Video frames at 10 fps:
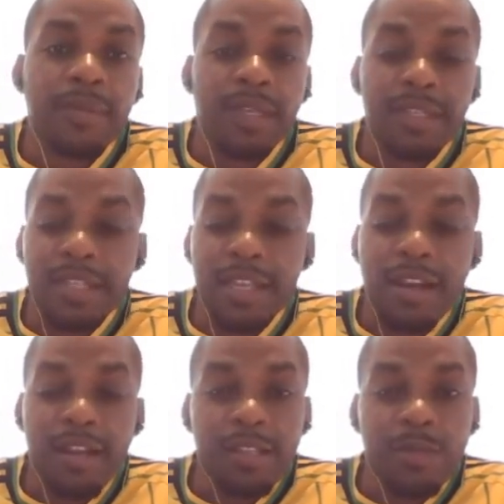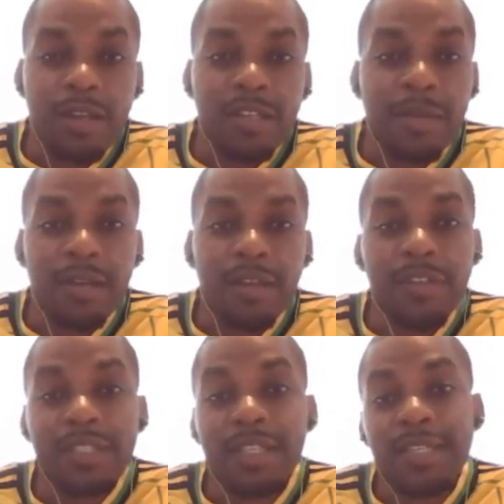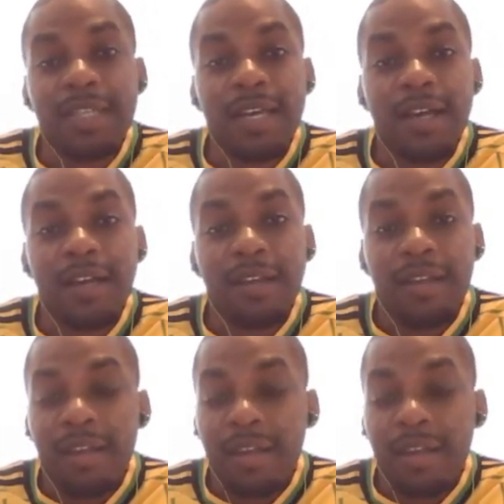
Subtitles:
It's there on his water bottle. If it's not Saka